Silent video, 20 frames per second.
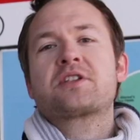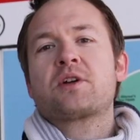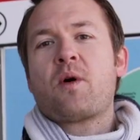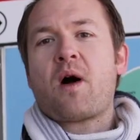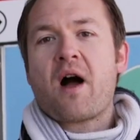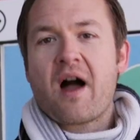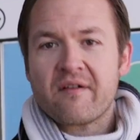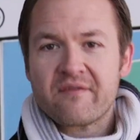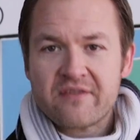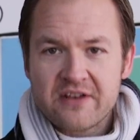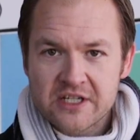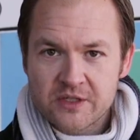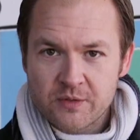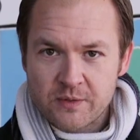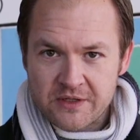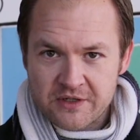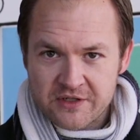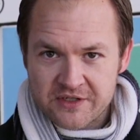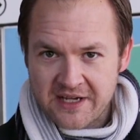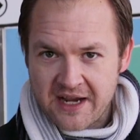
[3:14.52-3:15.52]
so obvious
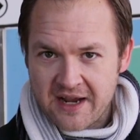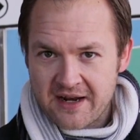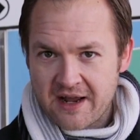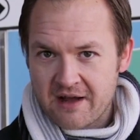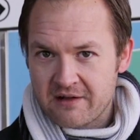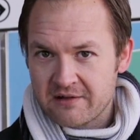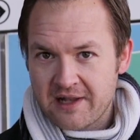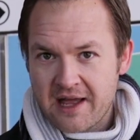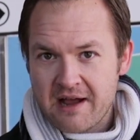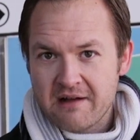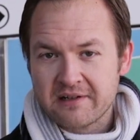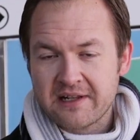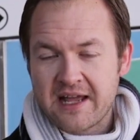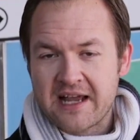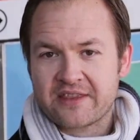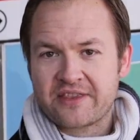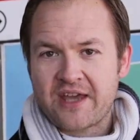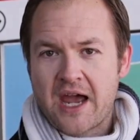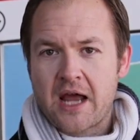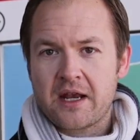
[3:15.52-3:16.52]
when you say it out loud
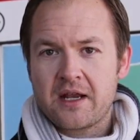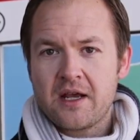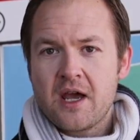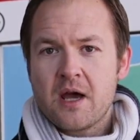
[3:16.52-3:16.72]
like that,